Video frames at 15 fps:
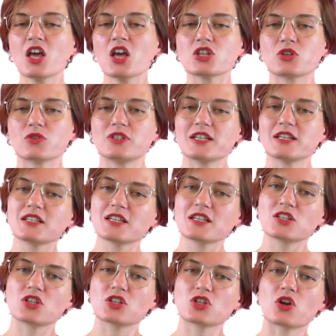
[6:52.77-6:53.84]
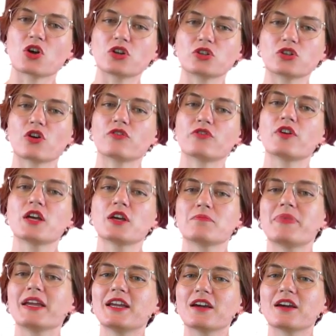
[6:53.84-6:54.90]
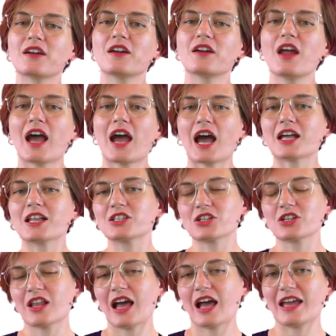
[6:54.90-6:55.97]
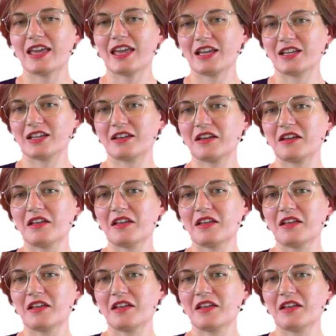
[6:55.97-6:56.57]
So this is the sort of bigger underlying